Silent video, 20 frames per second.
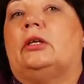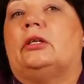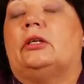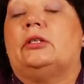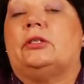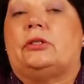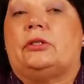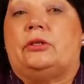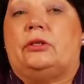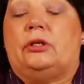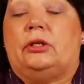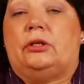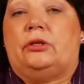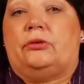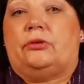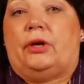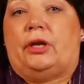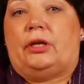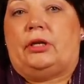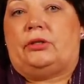concerning
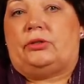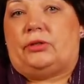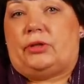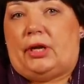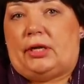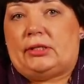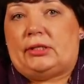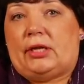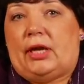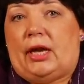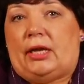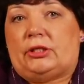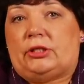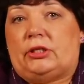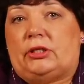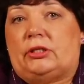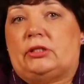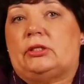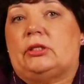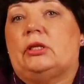credit
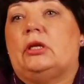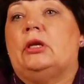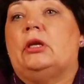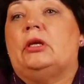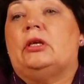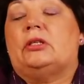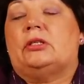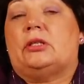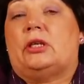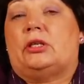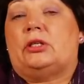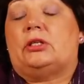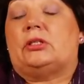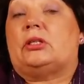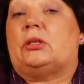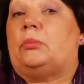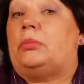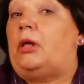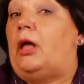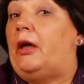transactions, such
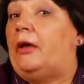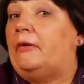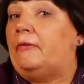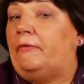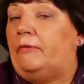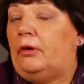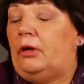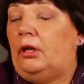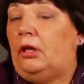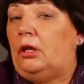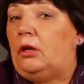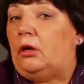as applying for a